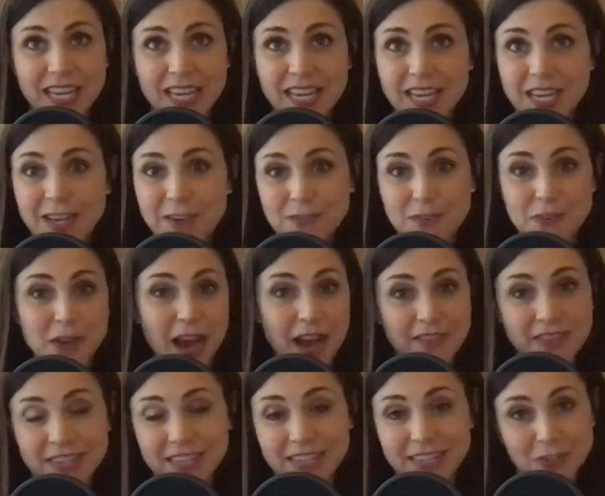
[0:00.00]
if you'd
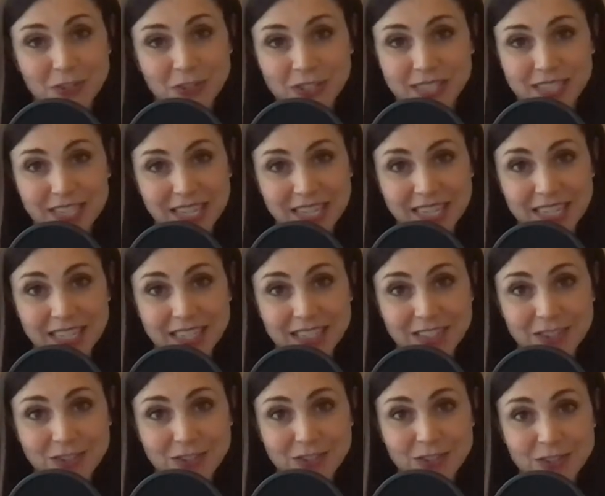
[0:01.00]
have any interest in
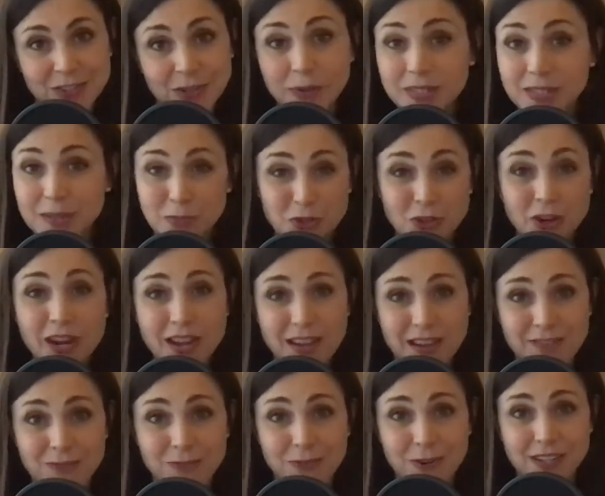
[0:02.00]
doing some
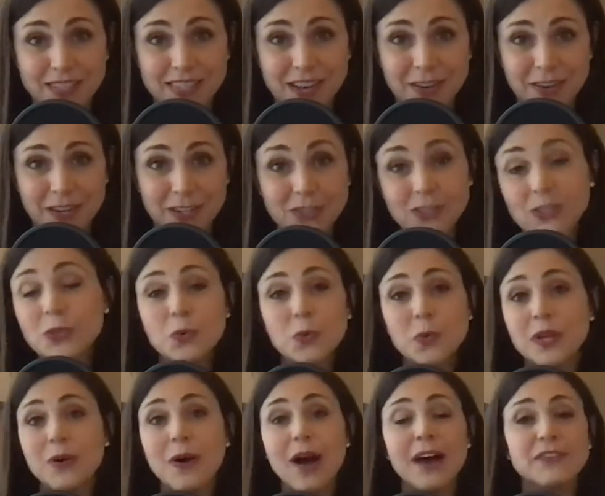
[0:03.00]
training for us out here so that
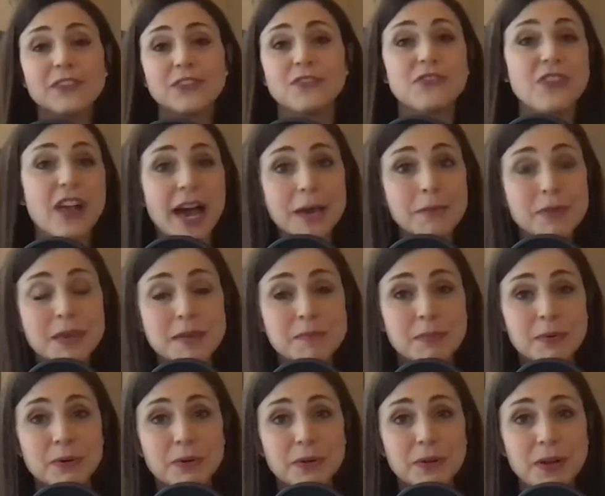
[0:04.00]
we don't have to fly
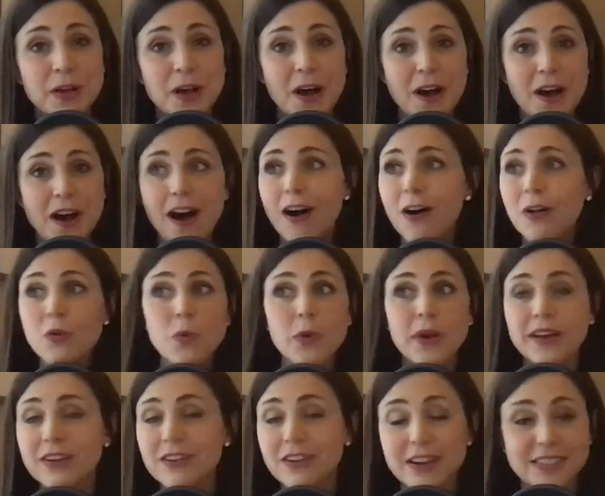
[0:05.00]
people all the
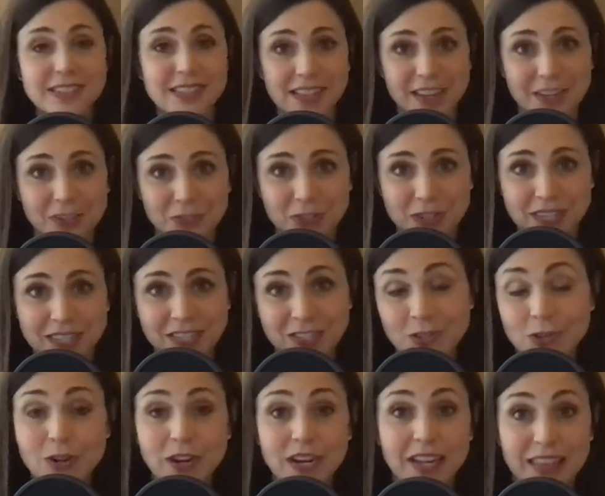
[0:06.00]
way across the country to
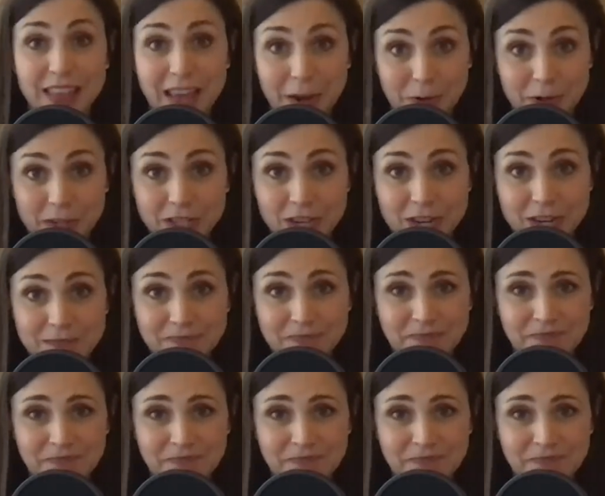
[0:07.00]
train in that region.